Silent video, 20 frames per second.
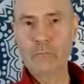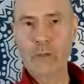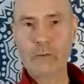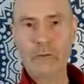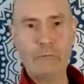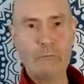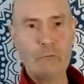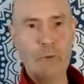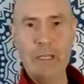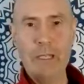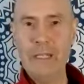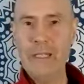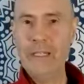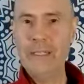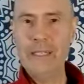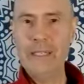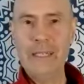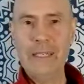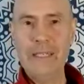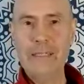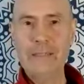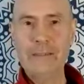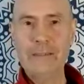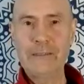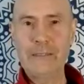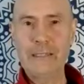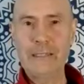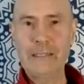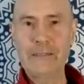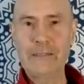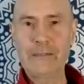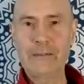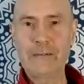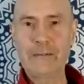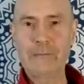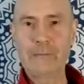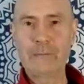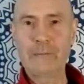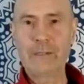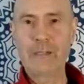Really easy
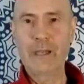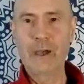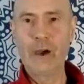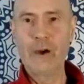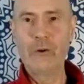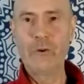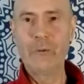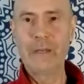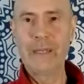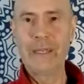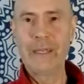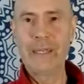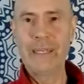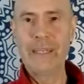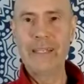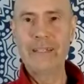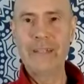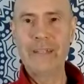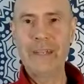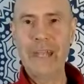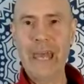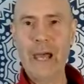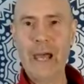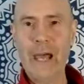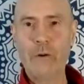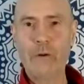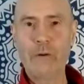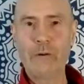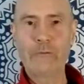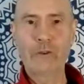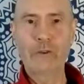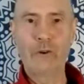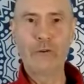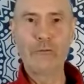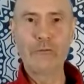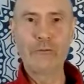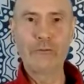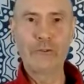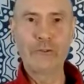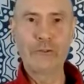to go in and out of
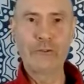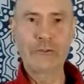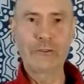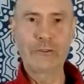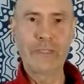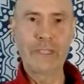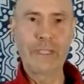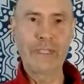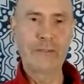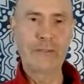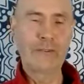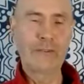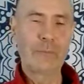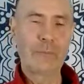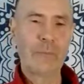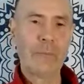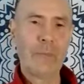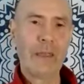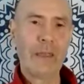consciousness.